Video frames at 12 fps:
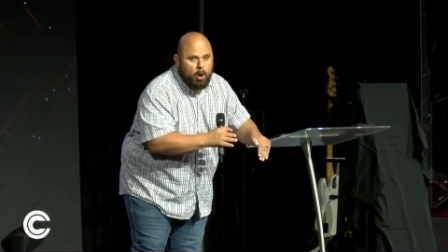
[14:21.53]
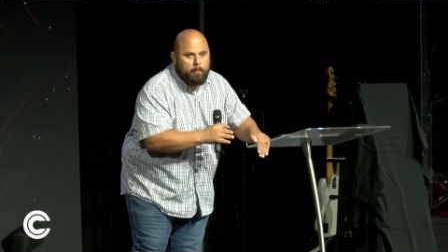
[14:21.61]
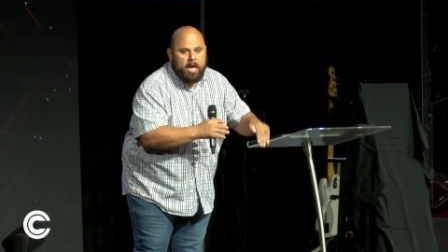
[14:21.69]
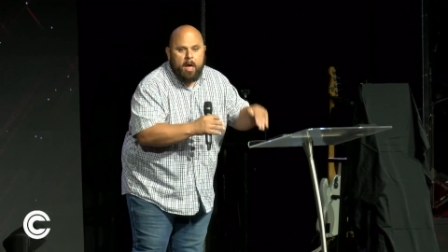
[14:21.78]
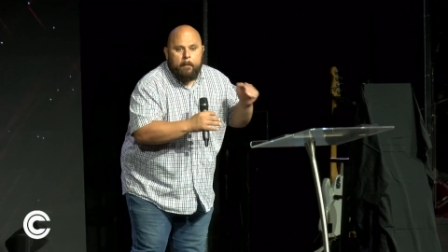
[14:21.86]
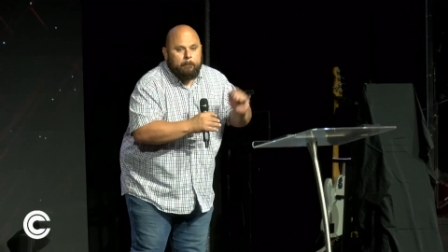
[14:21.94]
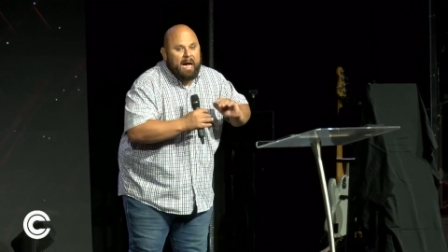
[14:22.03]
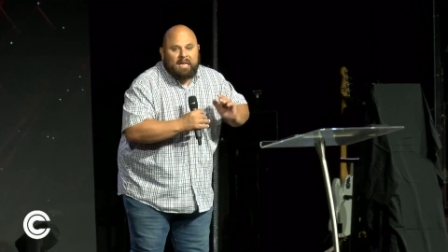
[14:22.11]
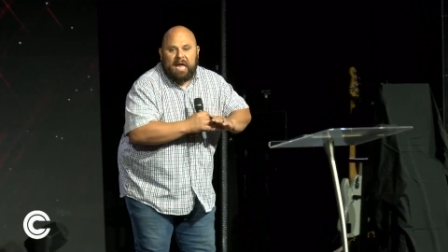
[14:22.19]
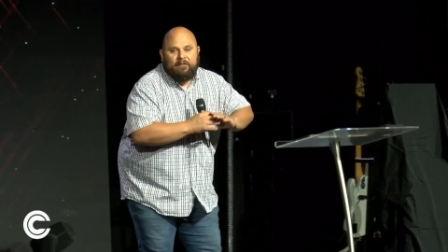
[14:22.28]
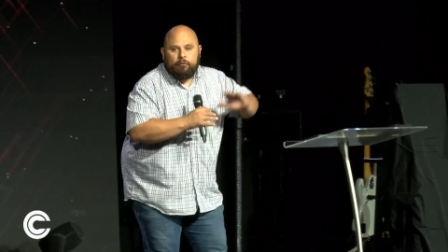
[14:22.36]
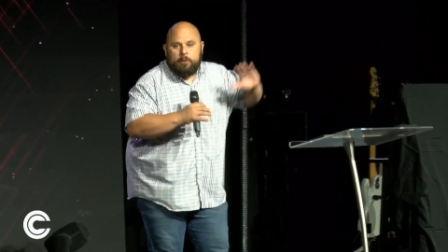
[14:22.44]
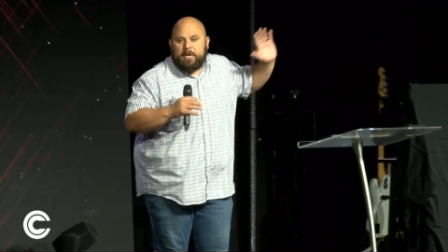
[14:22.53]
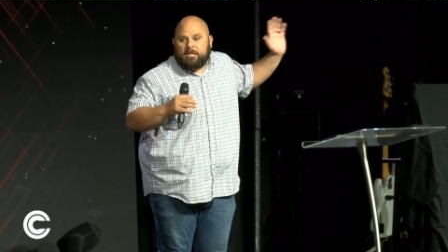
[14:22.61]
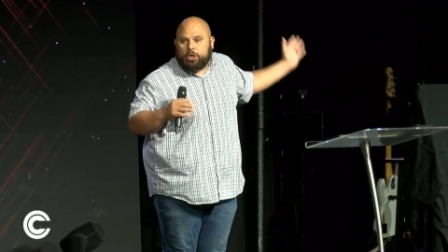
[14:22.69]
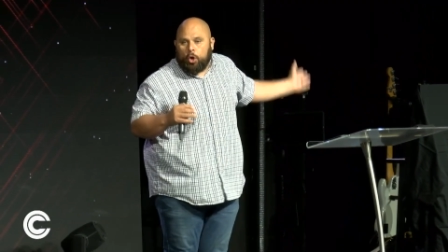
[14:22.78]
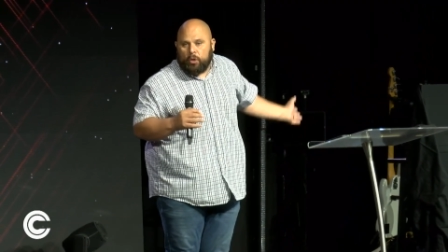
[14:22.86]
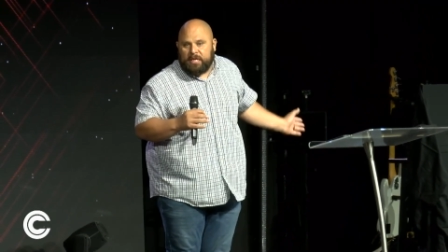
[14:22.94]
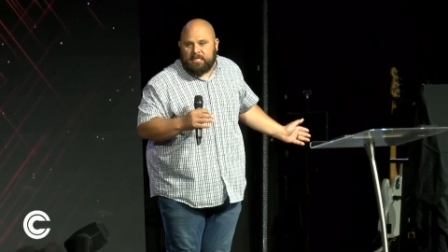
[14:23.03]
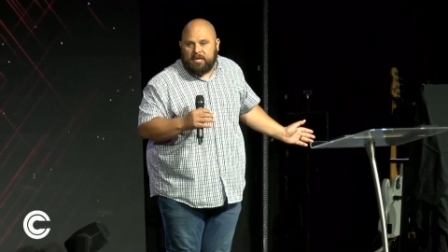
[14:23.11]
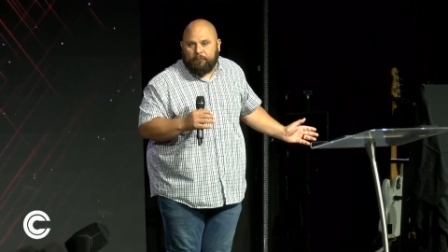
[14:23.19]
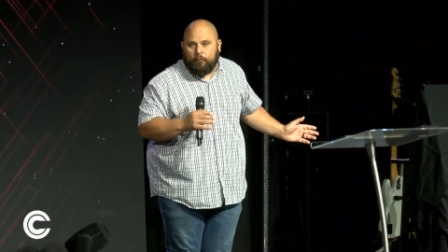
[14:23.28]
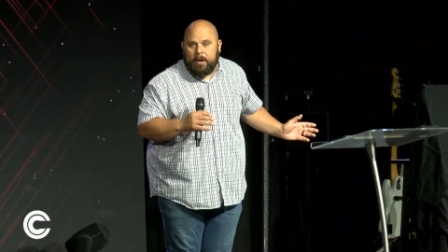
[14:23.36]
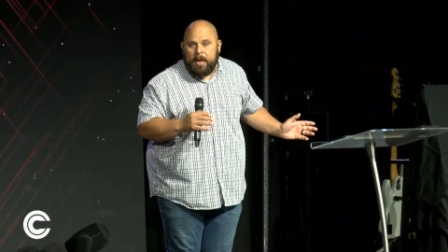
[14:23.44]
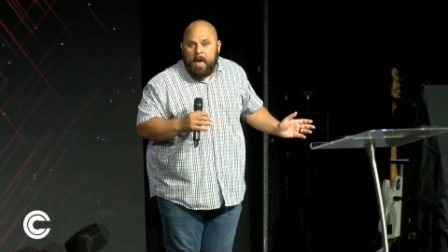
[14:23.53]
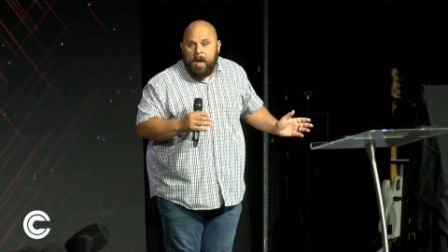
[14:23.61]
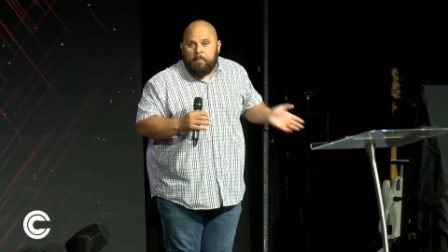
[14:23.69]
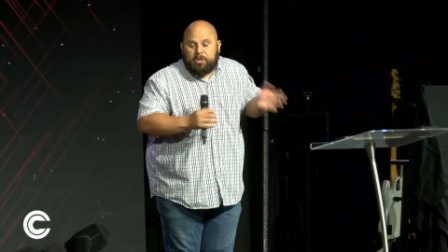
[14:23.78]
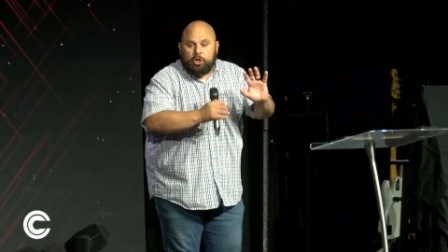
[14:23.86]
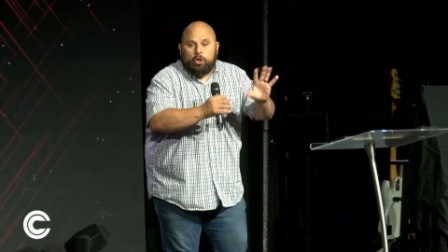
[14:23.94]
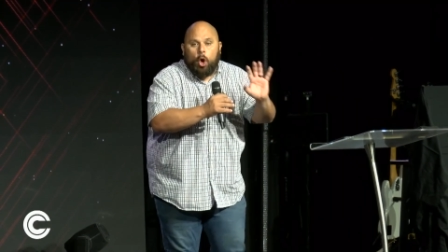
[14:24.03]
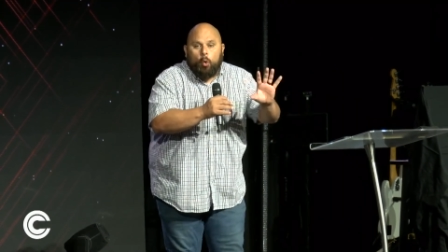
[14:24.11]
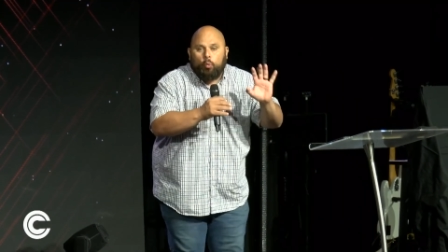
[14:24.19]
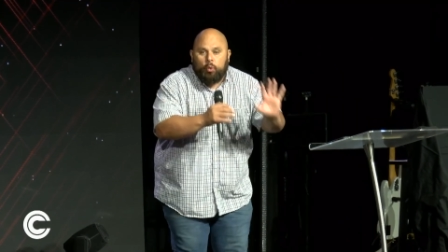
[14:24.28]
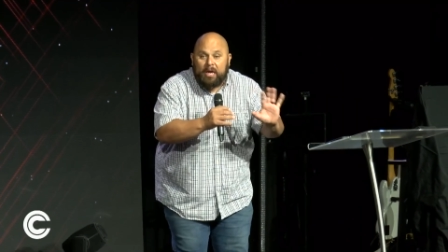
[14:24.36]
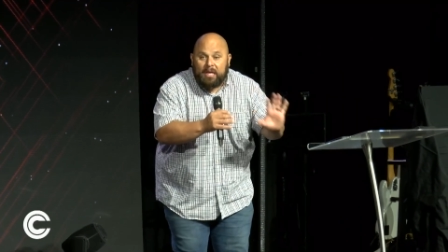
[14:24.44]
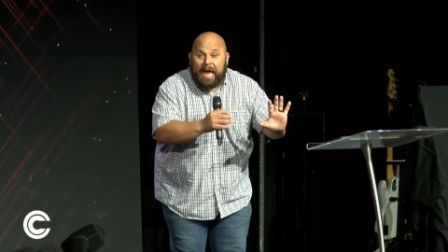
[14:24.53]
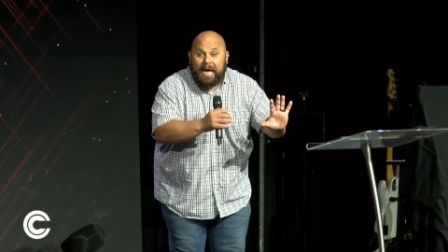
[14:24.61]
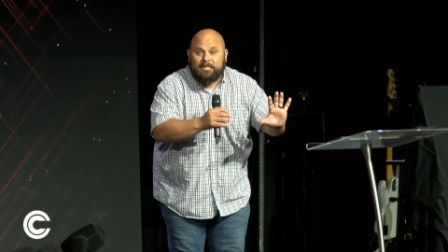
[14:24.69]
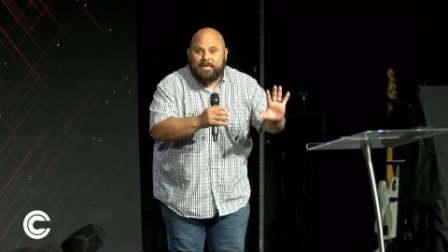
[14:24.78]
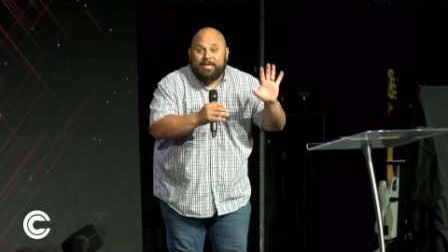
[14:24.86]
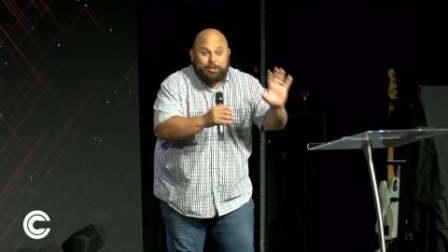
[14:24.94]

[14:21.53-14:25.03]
moment, my life would have been totally different. But you don't realize it